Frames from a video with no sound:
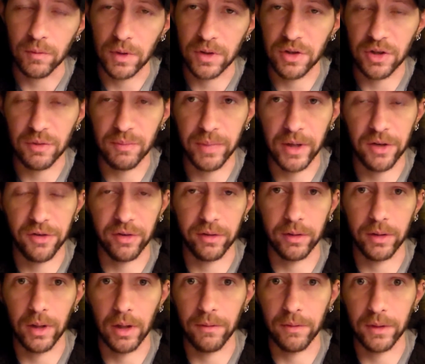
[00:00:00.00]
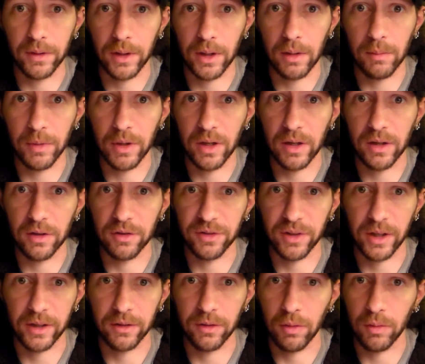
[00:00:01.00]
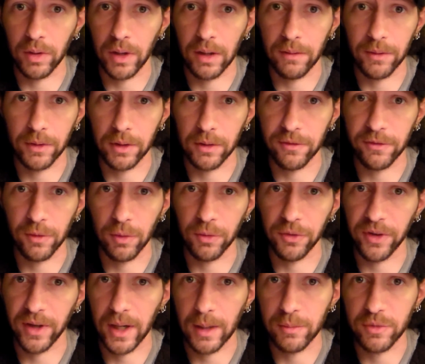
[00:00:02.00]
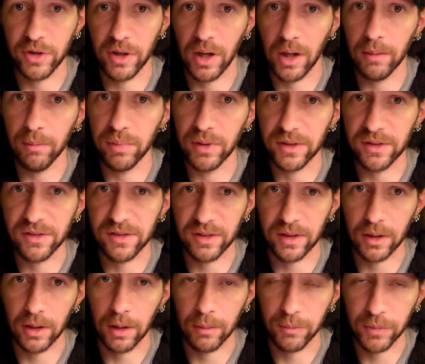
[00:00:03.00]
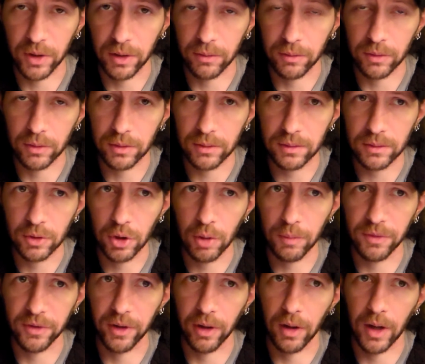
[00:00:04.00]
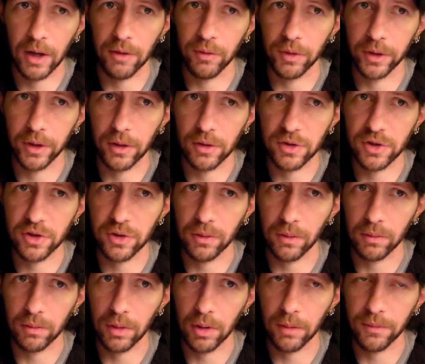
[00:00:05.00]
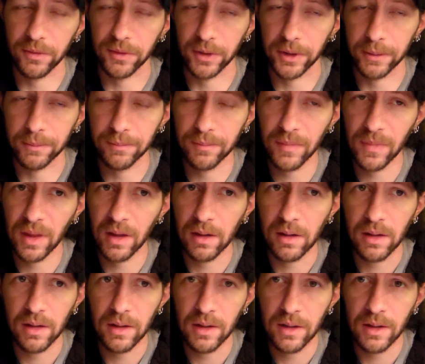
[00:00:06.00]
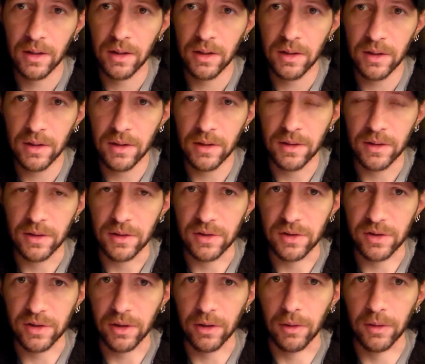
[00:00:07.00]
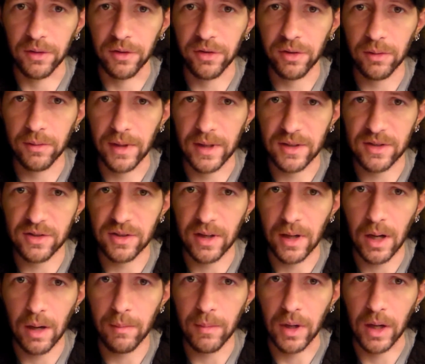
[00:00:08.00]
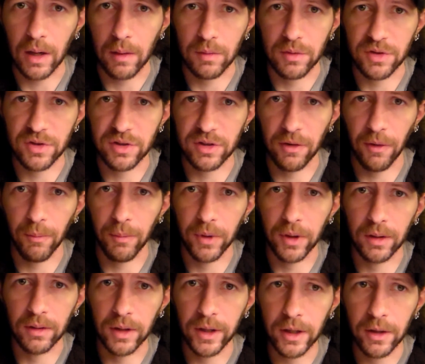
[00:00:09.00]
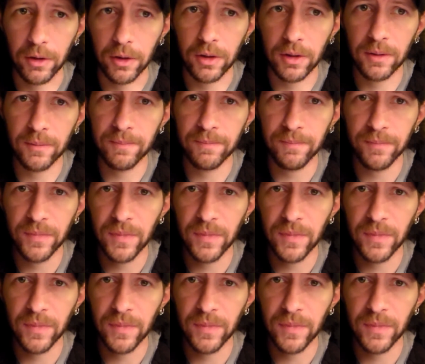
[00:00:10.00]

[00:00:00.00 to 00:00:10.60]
which is basically every day because I don't have a full-time job, but uh, I'm gonna hopefully I'll have one here soon, hopefully. So until next time, I will see everybody later.